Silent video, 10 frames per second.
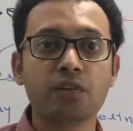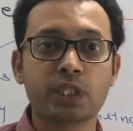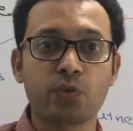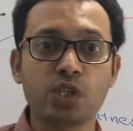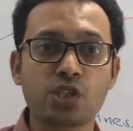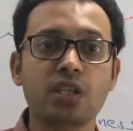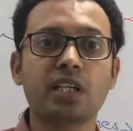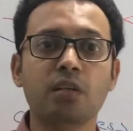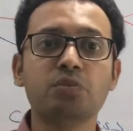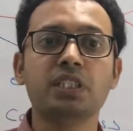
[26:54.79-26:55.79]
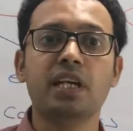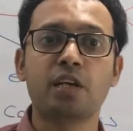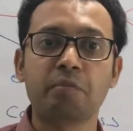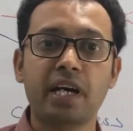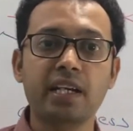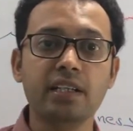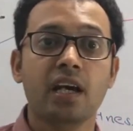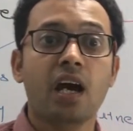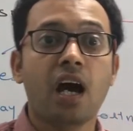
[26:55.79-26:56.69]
the question comes in our mind: